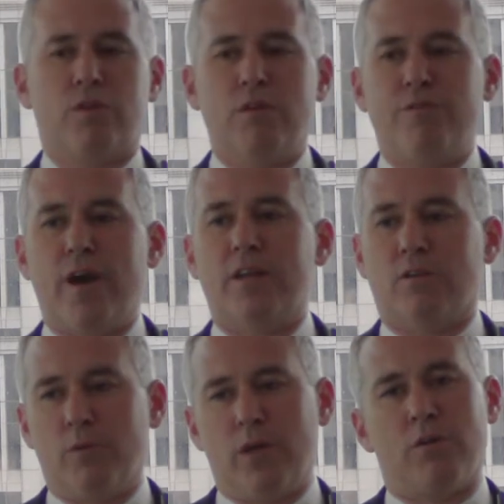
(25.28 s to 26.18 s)
DFAT,
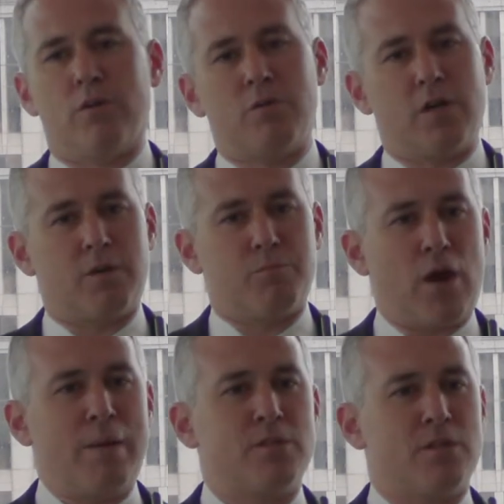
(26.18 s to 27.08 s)
and we heard
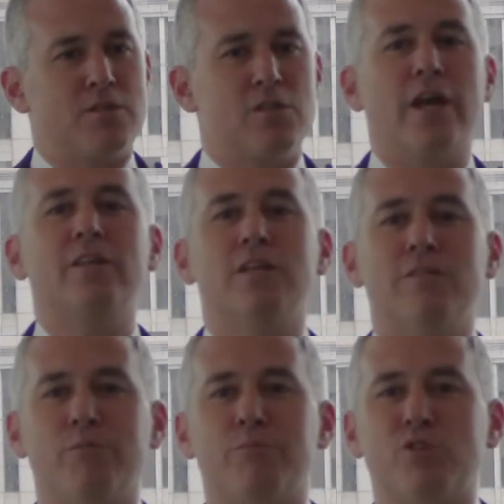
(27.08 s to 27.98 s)
perhaps a slightly
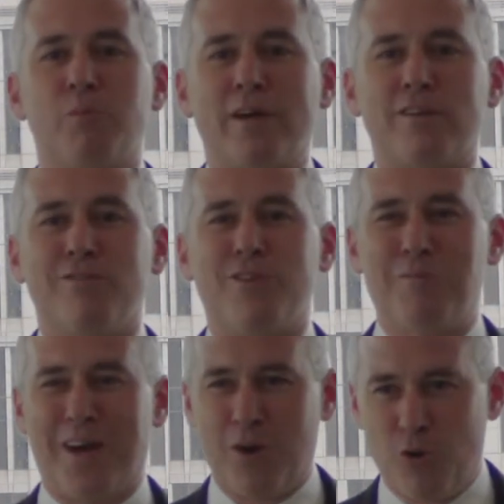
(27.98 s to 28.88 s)
different perspective than
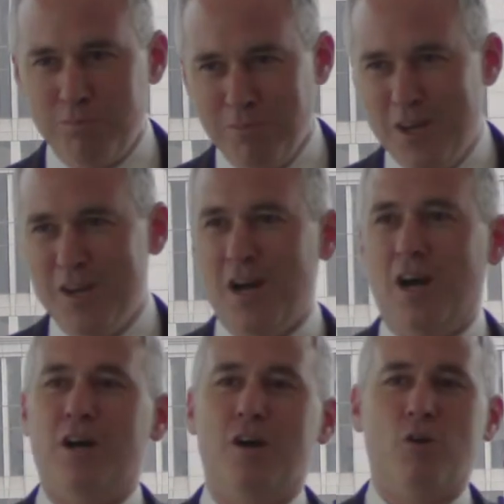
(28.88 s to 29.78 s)
my own
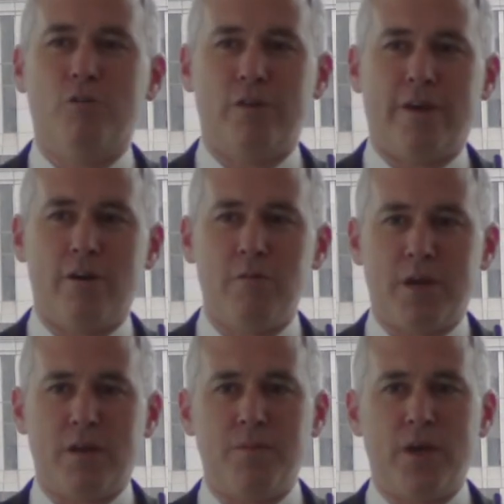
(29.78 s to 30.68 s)
over there.
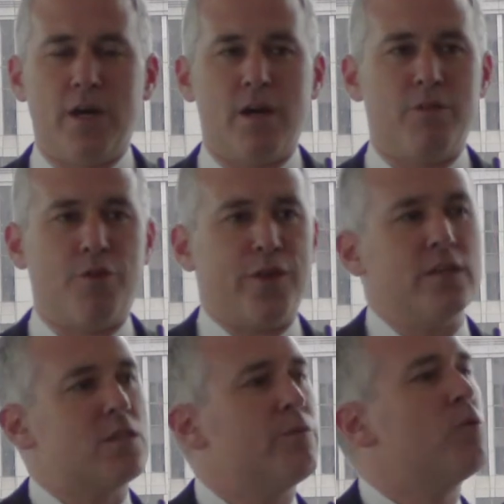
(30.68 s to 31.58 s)
But the
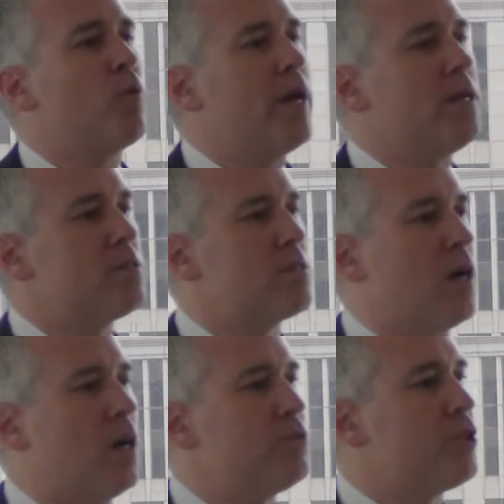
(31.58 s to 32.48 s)
things that we
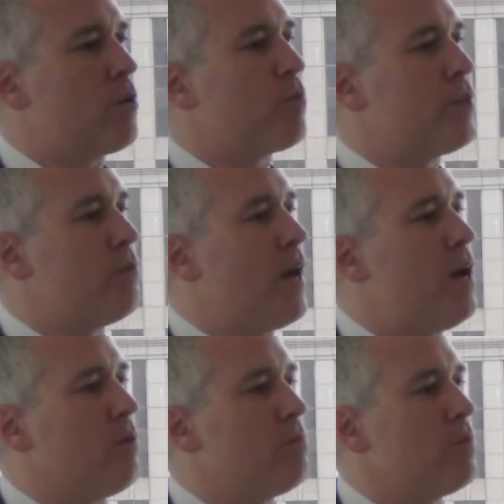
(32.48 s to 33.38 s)
raised, I'll share with you
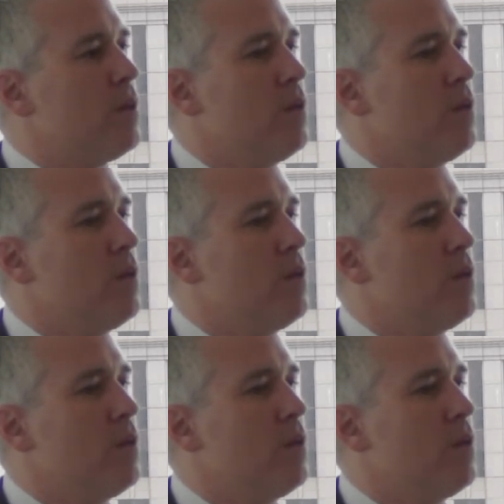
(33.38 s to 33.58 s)
now.